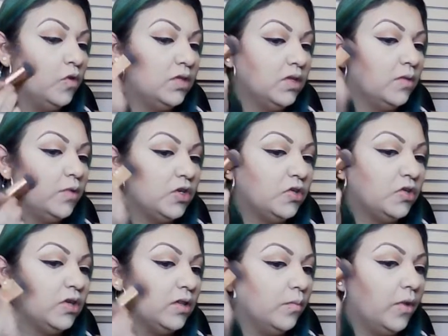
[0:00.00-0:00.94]
Put most of
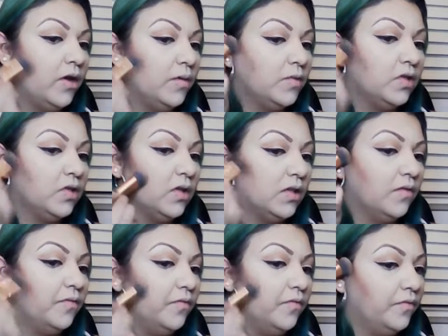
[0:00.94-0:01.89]
the pressure at the bottom
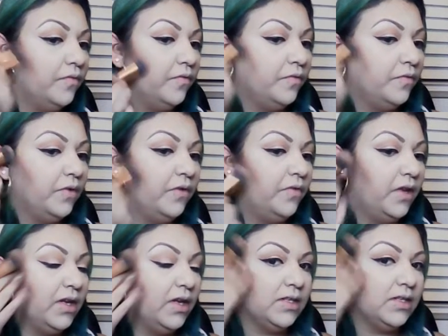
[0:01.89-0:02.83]
so that the
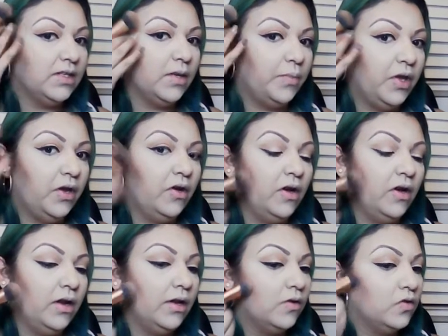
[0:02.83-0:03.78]
fluffiness is
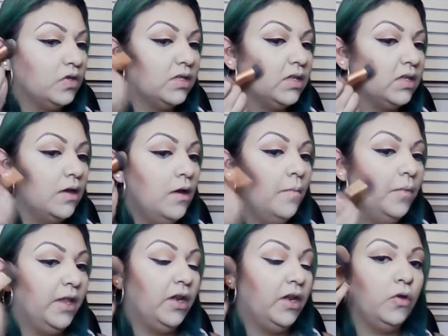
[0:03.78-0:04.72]
up here, and it'll just
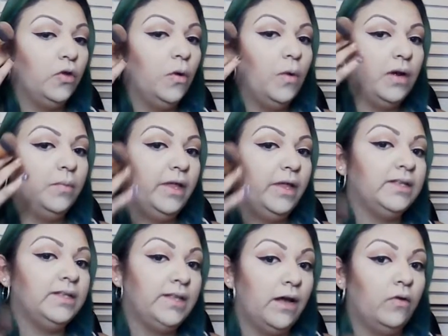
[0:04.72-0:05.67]
blend it. You don't
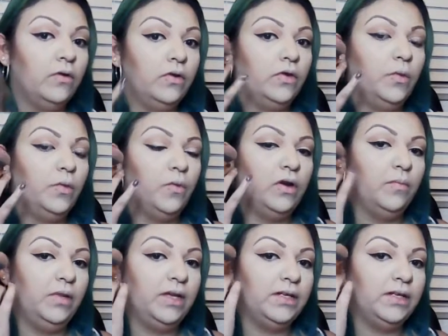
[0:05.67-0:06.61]
want to blend down,
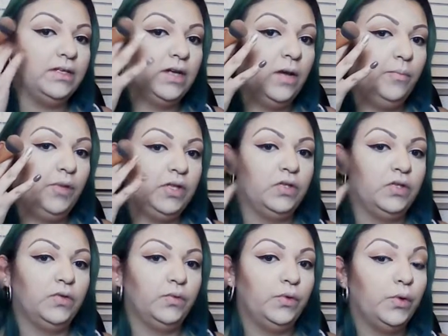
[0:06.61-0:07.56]
you want to blend
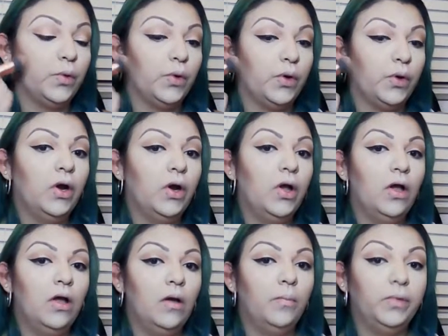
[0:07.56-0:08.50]
up into
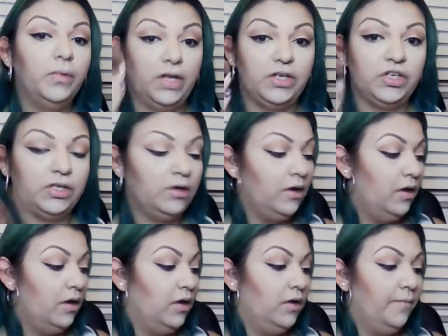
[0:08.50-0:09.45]
your
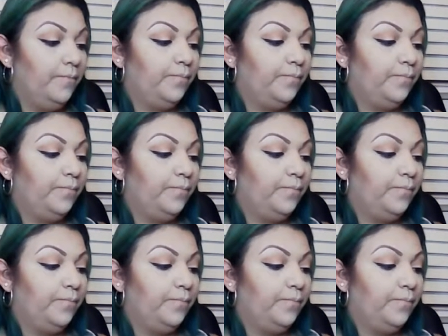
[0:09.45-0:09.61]
blush.